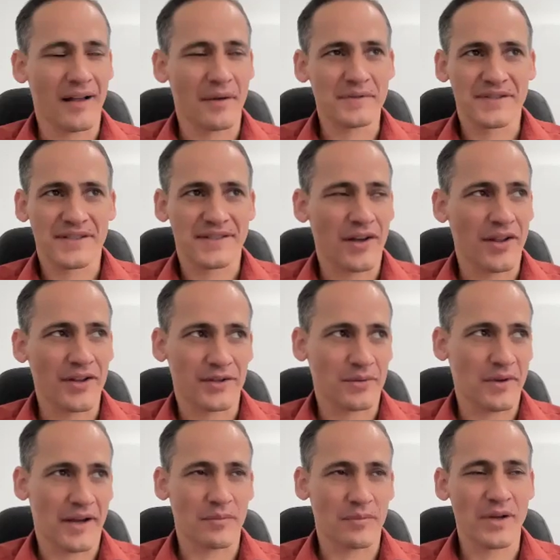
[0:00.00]
was just calling her
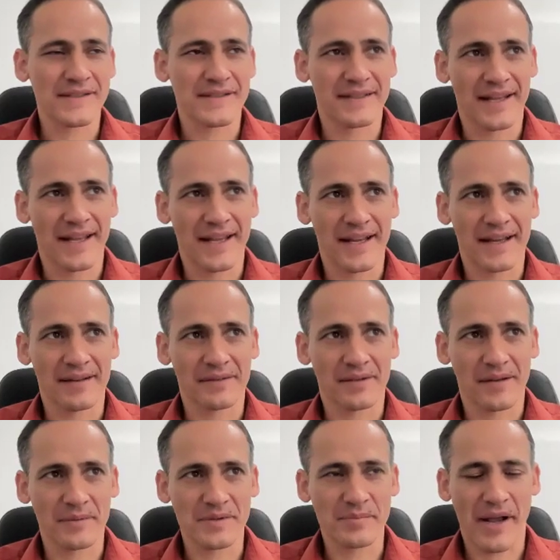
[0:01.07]
like once a day.
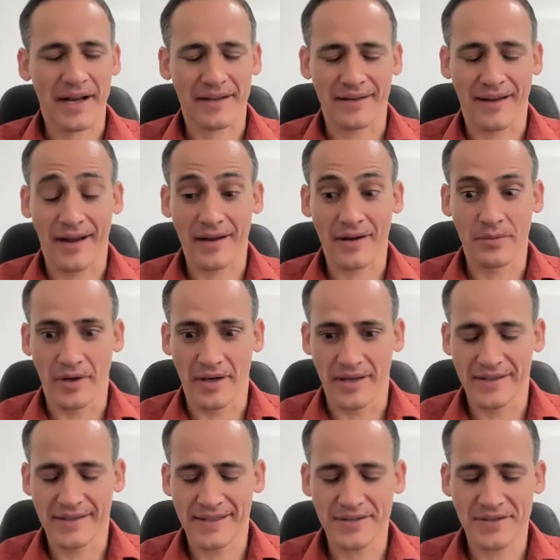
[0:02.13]
I was back in Iowa at
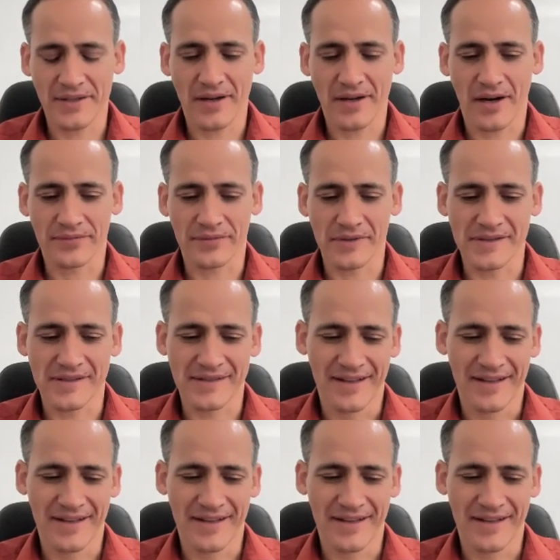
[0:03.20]
a teaching conference,